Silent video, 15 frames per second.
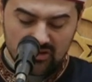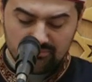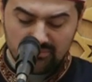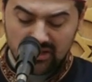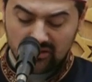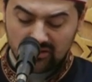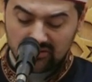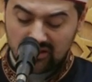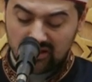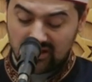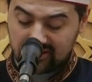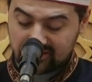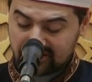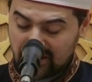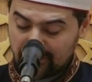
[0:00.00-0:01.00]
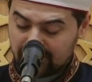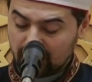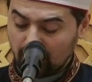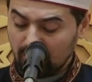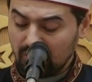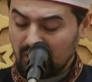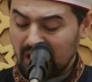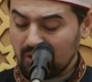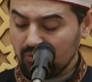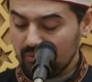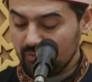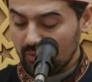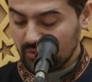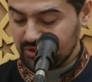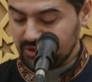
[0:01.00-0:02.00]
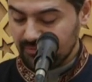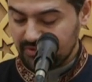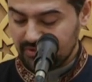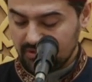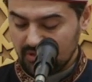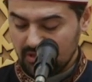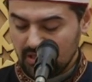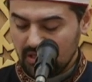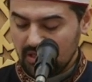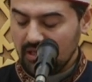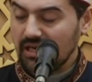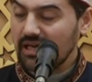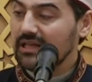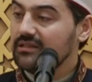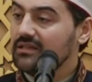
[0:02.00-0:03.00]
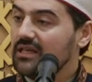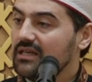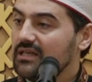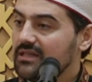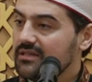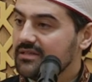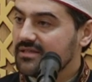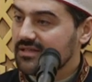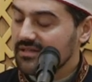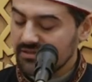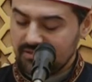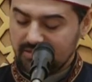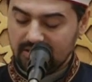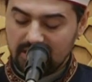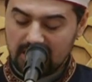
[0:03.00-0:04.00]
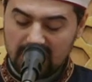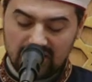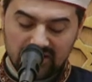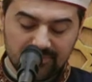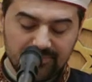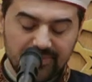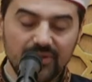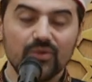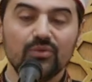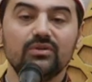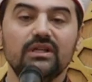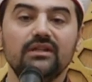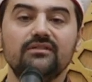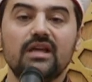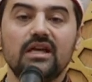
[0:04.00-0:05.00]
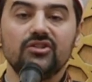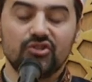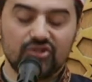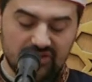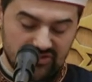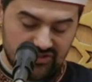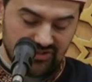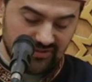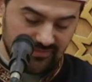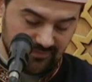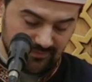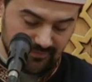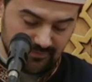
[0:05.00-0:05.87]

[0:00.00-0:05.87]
May Allah accept all our worships and sincere and pure intentions.